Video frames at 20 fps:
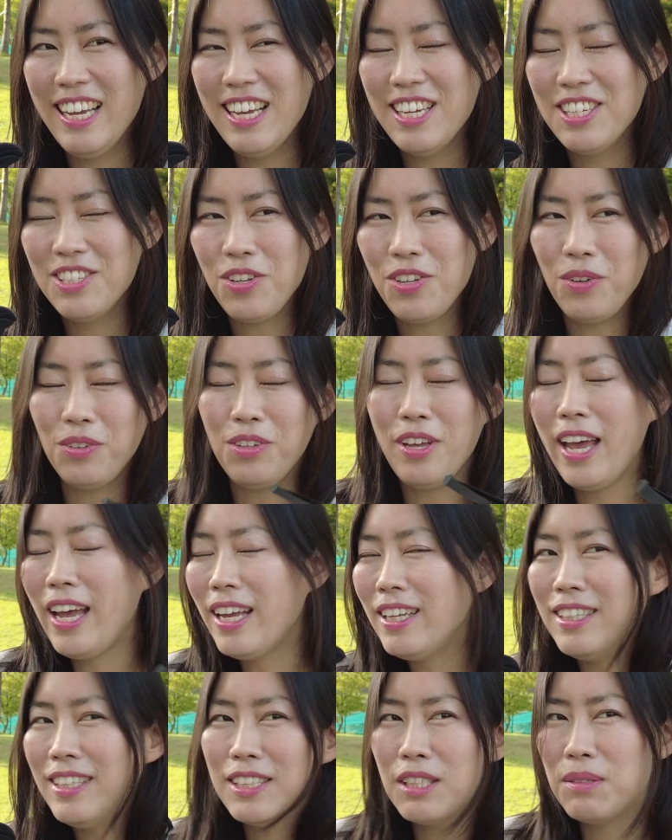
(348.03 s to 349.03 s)
So the
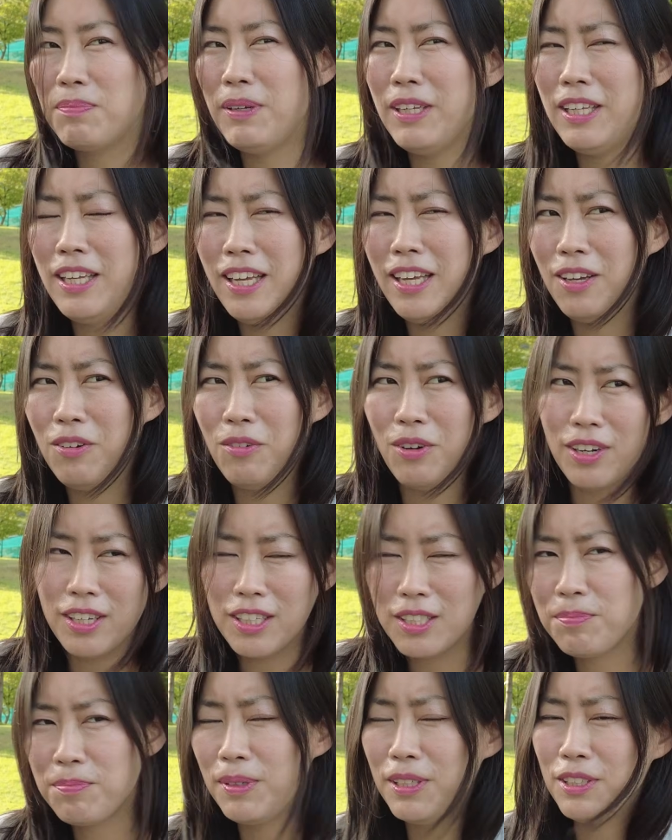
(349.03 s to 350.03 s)
head is spinning when I
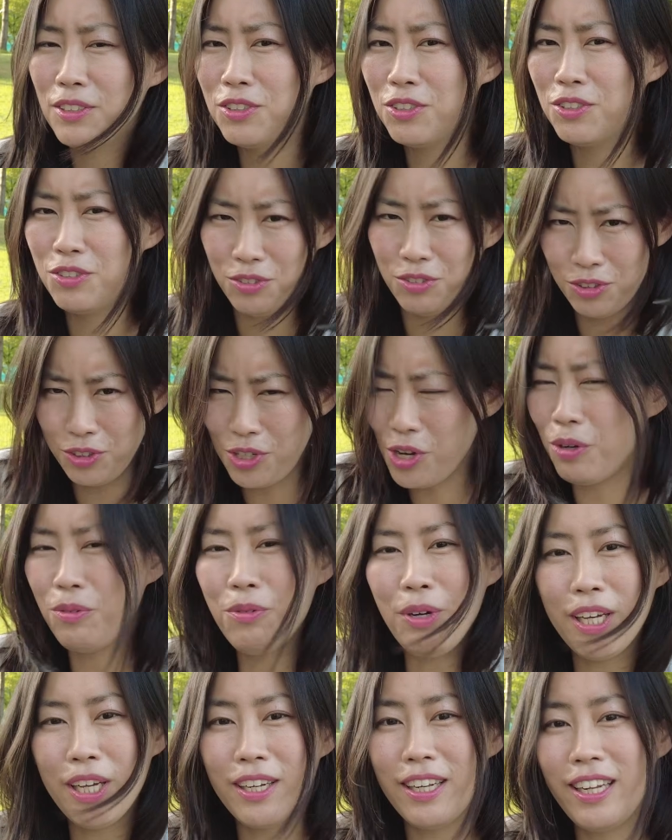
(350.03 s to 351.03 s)
spin too
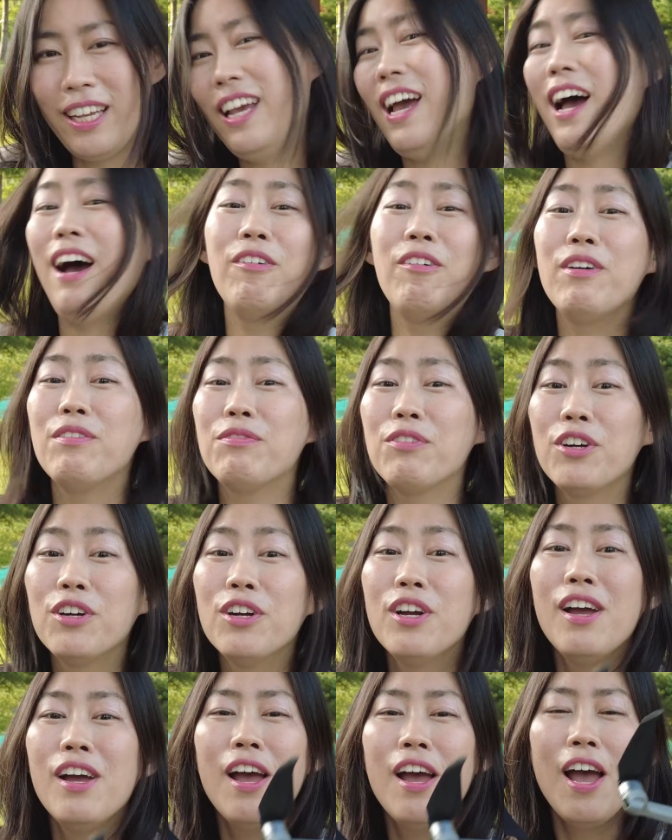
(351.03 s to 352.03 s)
quickly. However,
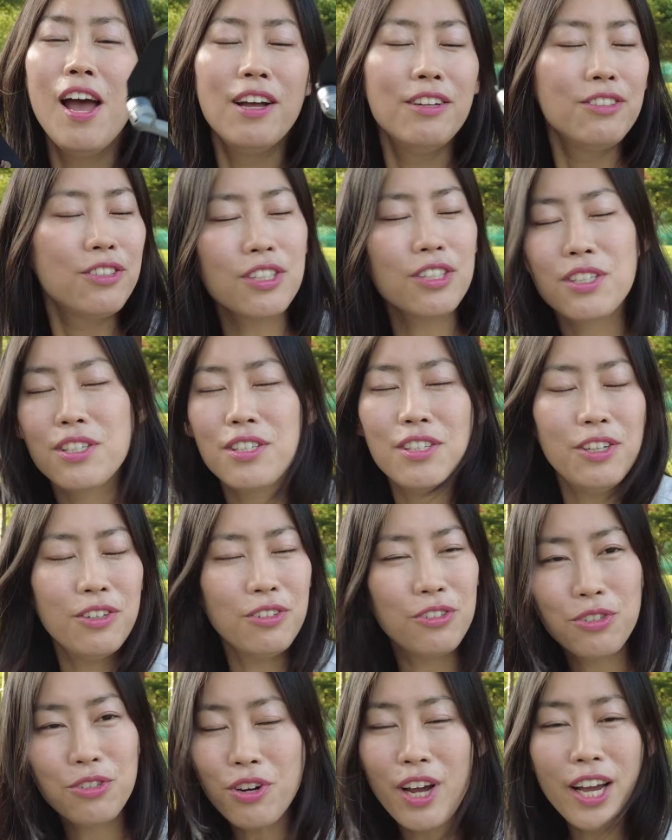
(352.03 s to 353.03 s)
just
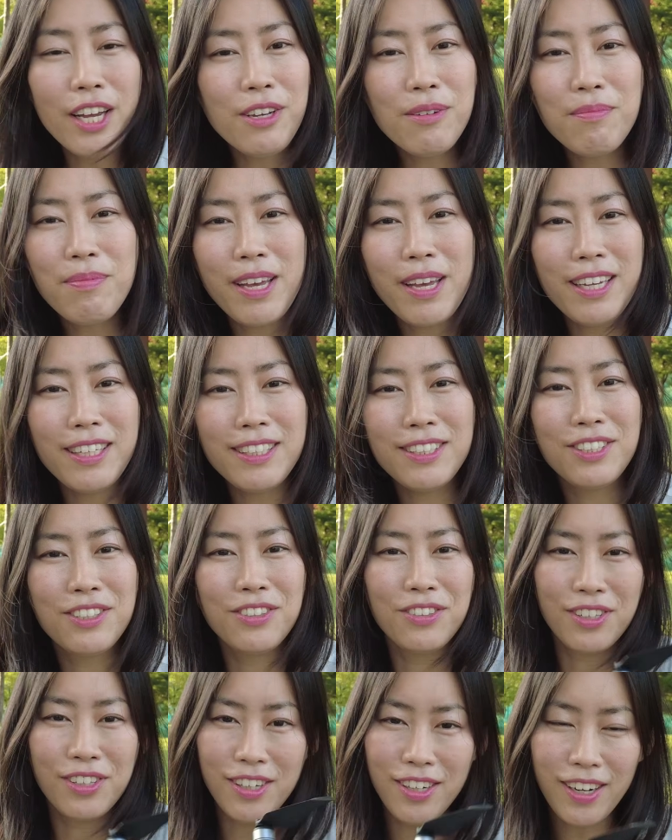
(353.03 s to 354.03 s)
try your best to
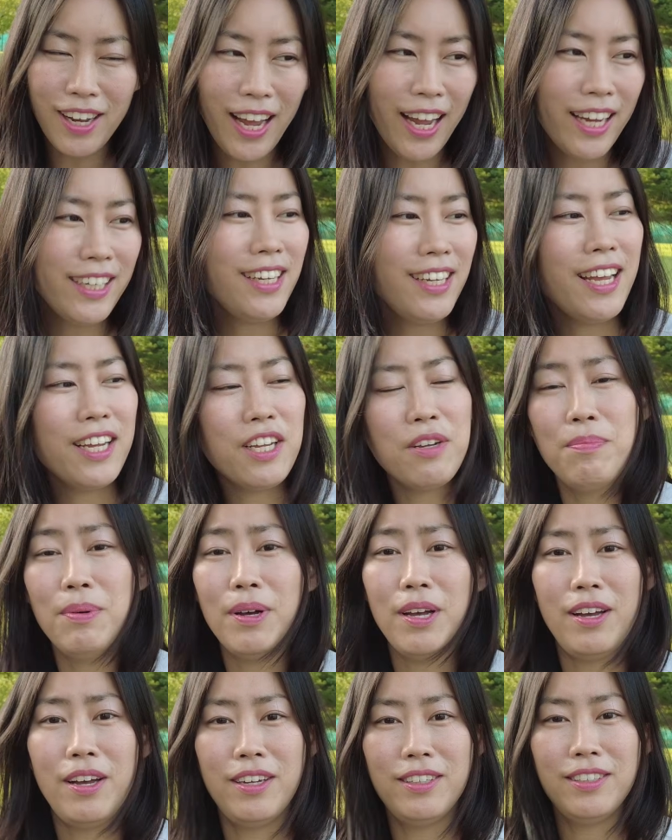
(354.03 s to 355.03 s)
glide like a
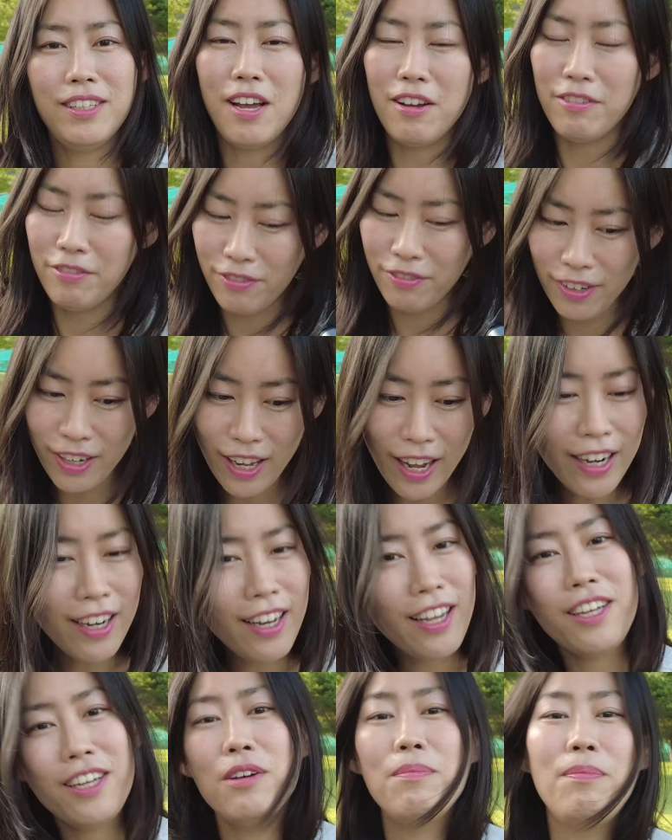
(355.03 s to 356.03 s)
bird, fly
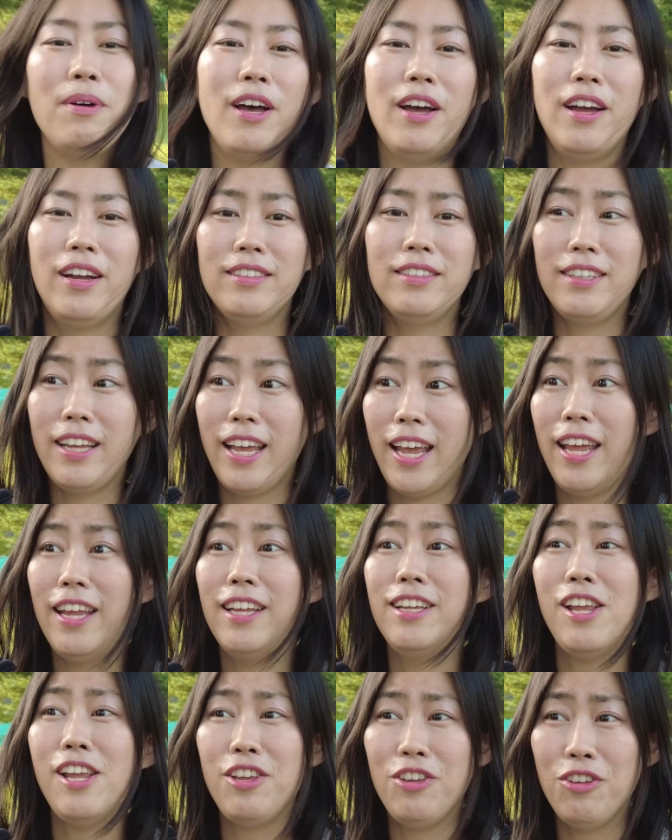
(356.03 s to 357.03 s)
like a bird,
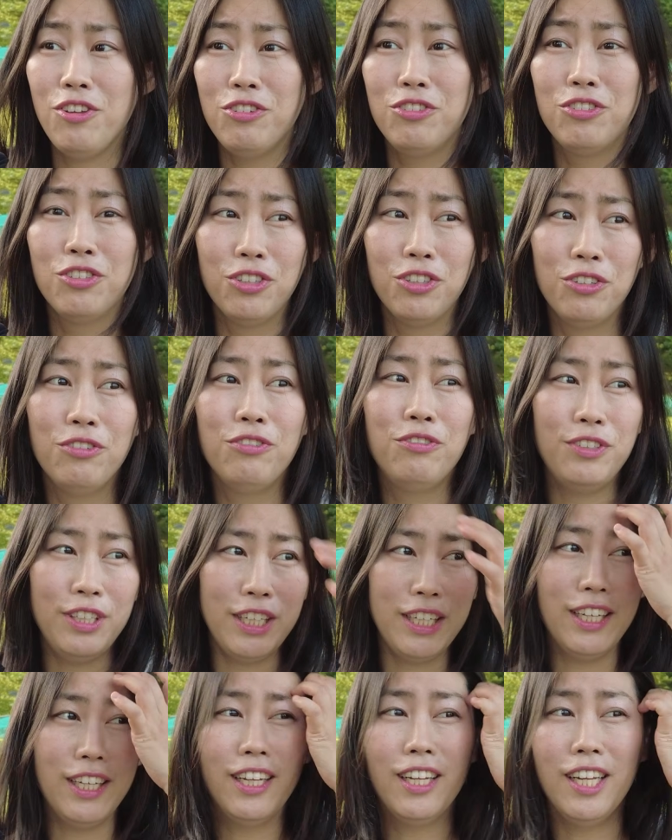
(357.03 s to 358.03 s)
then you do
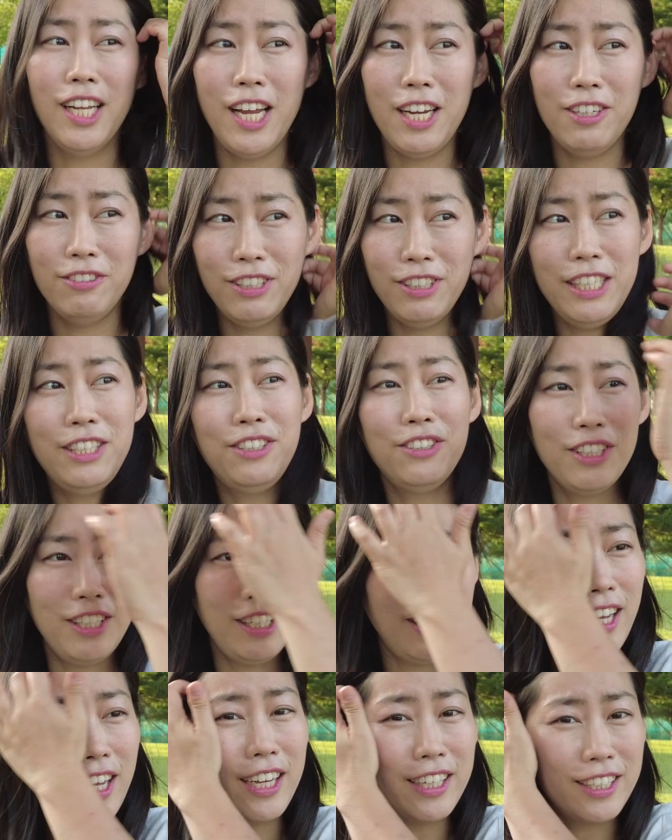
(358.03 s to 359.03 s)
feel literally
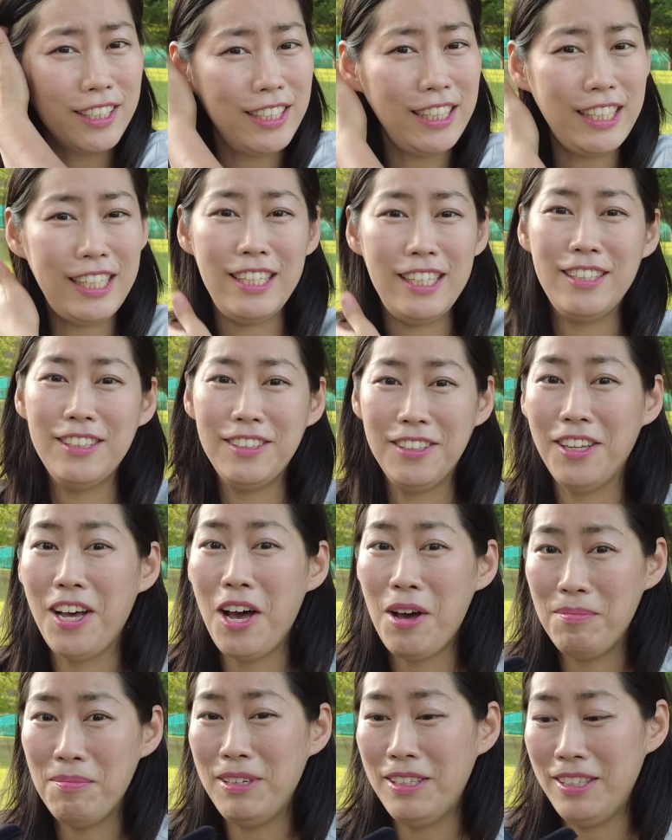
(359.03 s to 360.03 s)
like an eagle
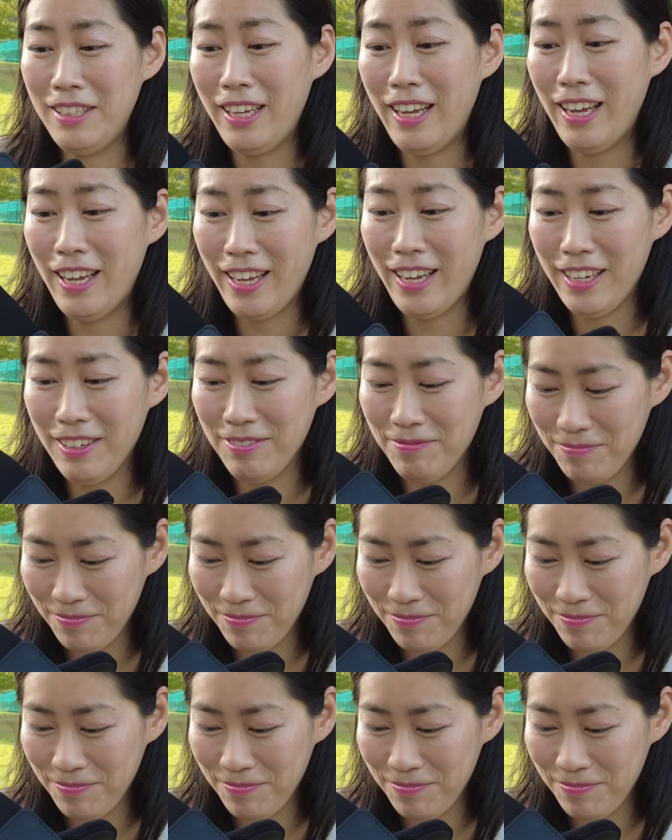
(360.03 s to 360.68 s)
up in the air.